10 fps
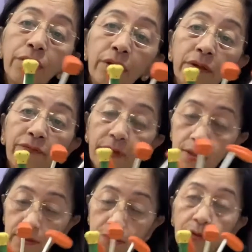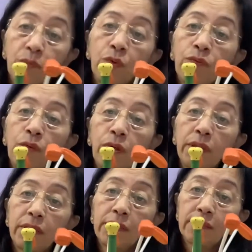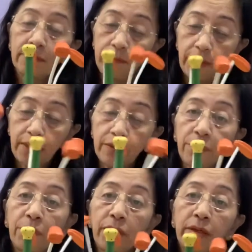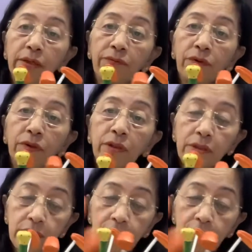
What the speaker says: If I remove all these male reproductive organs,